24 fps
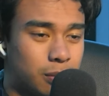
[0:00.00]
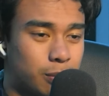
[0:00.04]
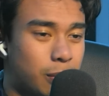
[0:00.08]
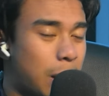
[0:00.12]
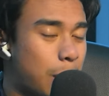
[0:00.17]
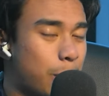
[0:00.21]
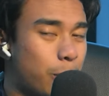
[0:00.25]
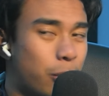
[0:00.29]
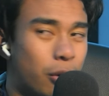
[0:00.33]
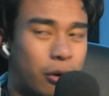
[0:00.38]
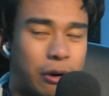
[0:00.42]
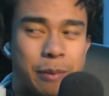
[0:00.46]
My
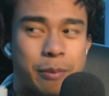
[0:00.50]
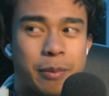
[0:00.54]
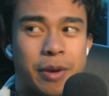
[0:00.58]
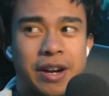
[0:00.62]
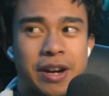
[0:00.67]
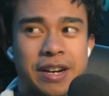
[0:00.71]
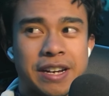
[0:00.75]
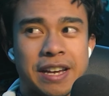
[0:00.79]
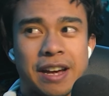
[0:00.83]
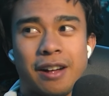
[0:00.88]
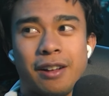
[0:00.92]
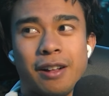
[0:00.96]
boy
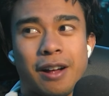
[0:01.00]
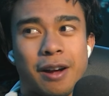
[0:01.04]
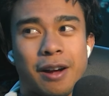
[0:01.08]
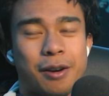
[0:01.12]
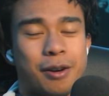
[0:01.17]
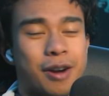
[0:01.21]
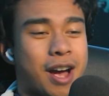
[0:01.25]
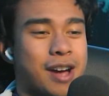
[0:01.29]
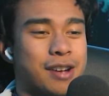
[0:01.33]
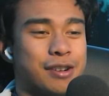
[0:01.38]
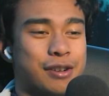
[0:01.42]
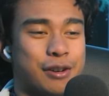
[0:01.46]
Miguel.
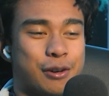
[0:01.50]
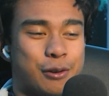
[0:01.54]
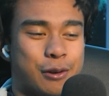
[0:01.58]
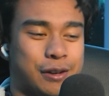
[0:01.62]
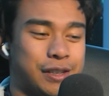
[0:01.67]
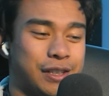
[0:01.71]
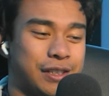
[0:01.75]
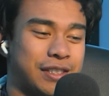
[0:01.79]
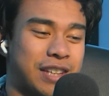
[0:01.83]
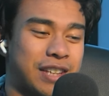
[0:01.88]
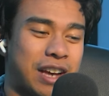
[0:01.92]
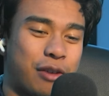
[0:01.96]
I know
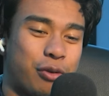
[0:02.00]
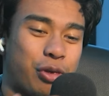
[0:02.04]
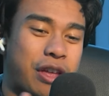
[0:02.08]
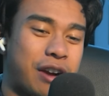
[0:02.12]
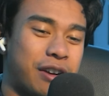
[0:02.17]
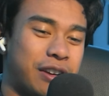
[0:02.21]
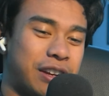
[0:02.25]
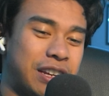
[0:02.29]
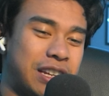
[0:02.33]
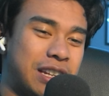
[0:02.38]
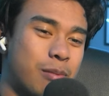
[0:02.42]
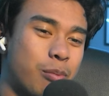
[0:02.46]
he's out
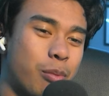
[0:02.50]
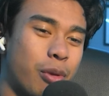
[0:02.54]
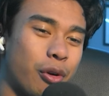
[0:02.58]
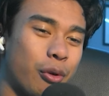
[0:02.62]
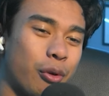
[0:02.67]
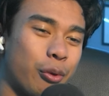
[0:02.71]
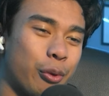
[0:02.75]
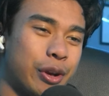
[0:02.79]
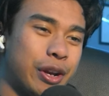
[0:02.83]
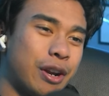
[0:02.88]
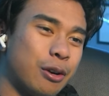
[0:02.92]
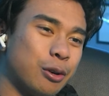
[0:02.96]
there eating
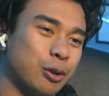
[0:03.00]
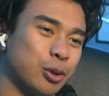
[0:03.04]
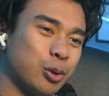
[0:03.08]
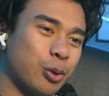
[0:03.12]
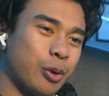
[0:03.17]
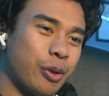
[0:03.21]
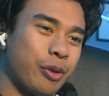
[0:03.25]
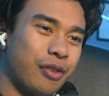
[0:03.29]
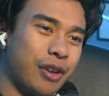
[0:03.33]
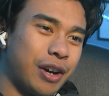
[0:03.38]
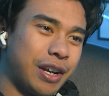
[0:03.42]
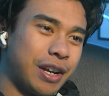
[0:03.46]
burritos
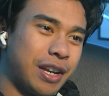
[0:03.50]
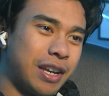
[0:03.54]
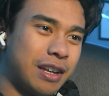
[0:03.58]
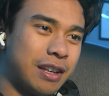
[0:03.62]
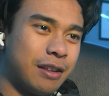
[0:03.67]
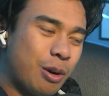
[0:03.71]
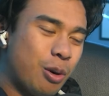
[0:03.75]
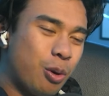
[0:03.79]
with fucking...